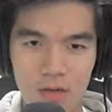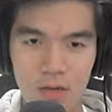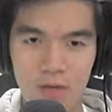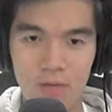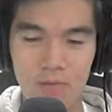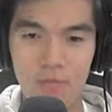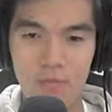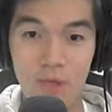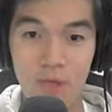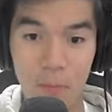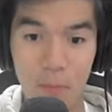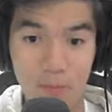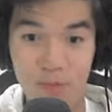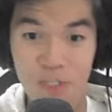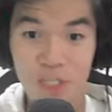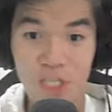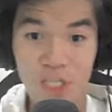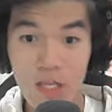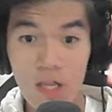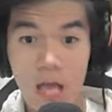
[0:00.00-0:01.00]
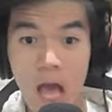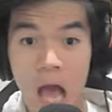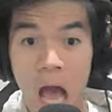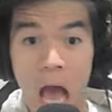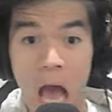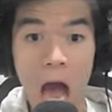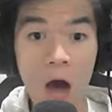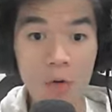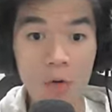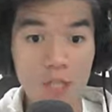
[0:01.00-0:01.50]
The seal.
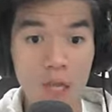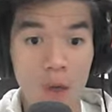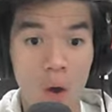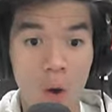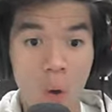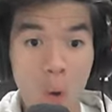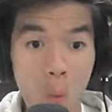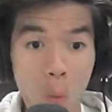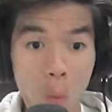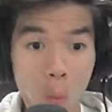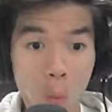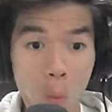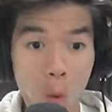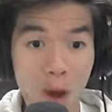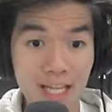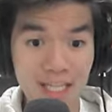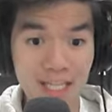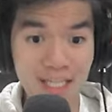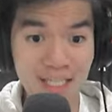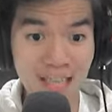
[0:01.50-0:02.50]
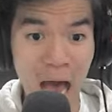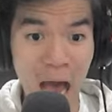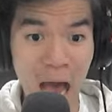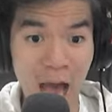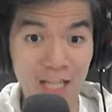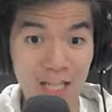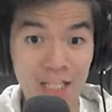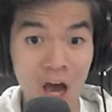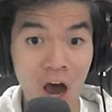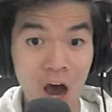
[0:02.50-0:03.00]
How is that? What is that?
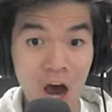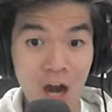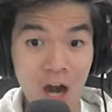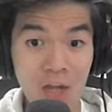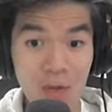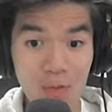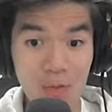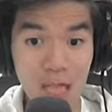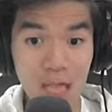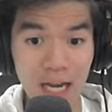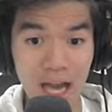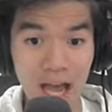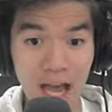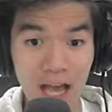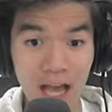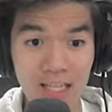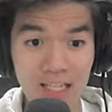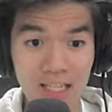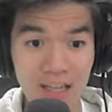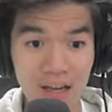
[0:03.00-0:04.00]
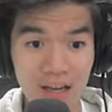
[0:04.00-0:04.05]
Are you dead ass?